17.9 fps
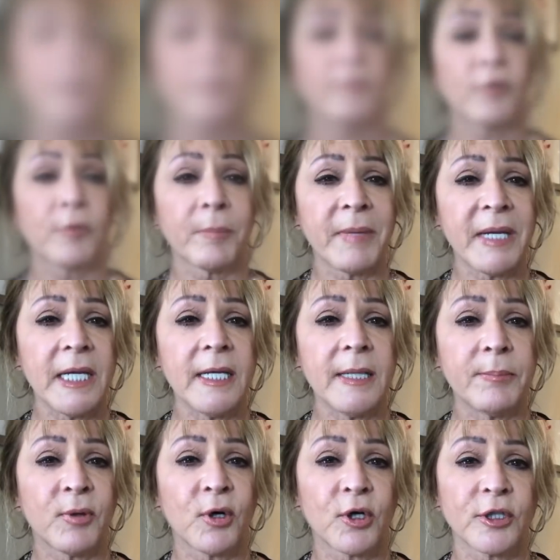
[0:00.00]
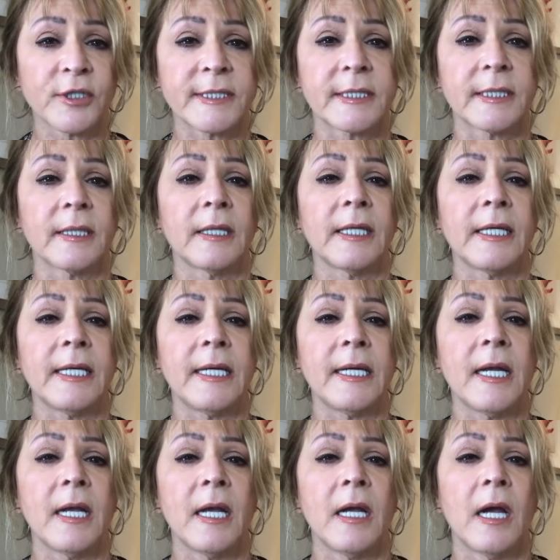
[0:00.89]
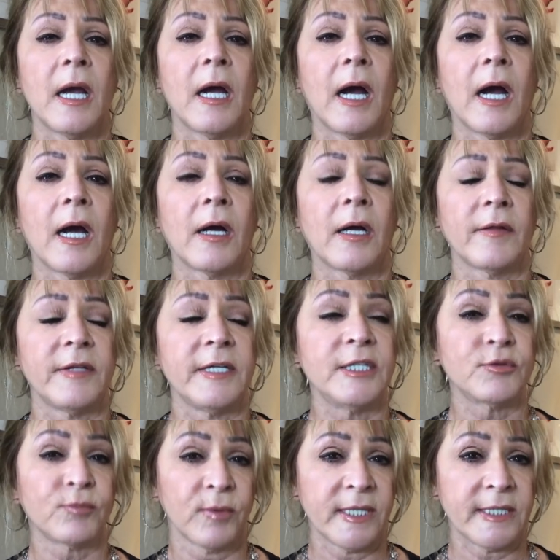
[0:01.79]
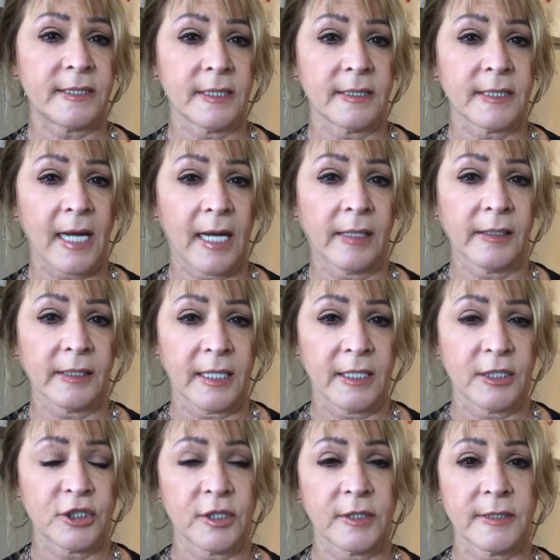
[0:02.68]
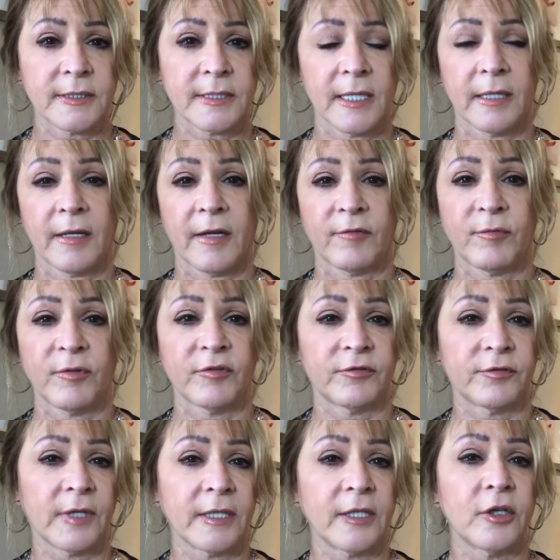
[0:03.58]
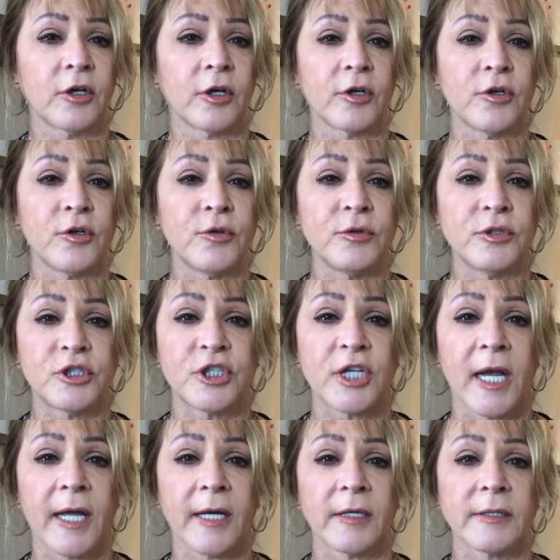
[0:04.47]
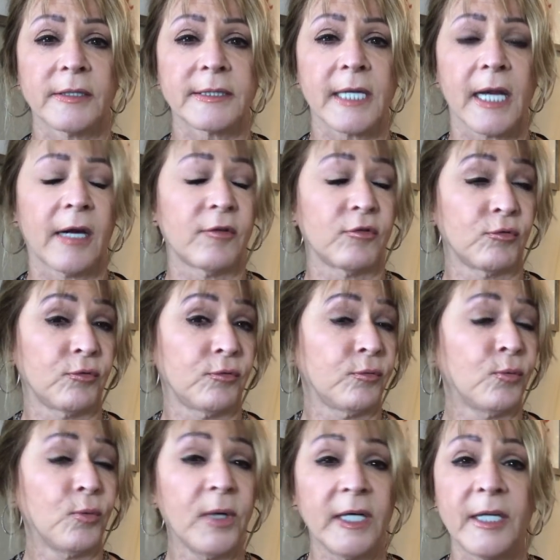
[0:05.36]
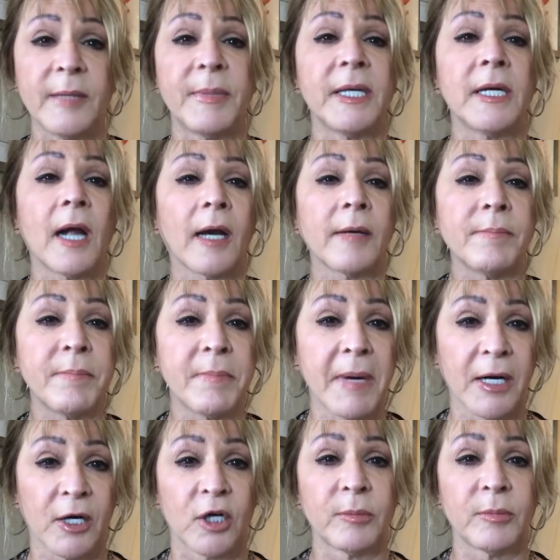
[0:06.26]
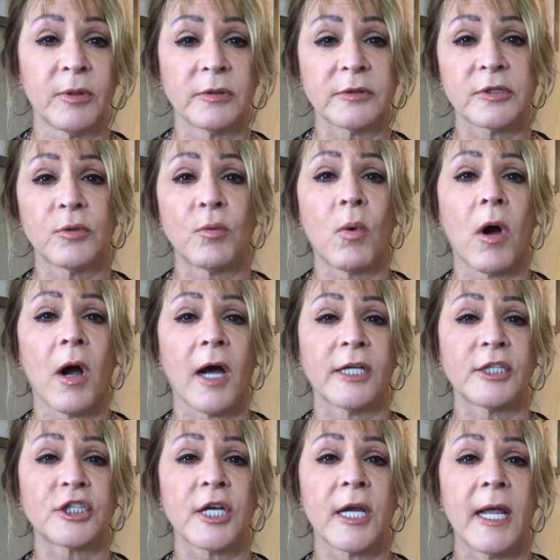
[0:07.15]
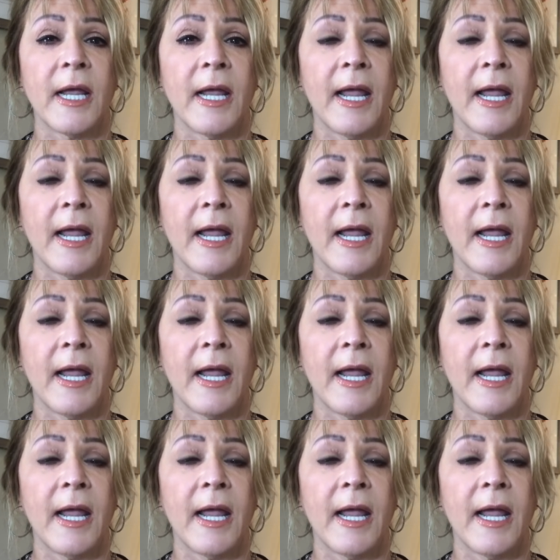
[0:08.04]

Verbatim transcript: For me personally, uh, these recent allegations that have flooded our news channels have really been unbearable to watch.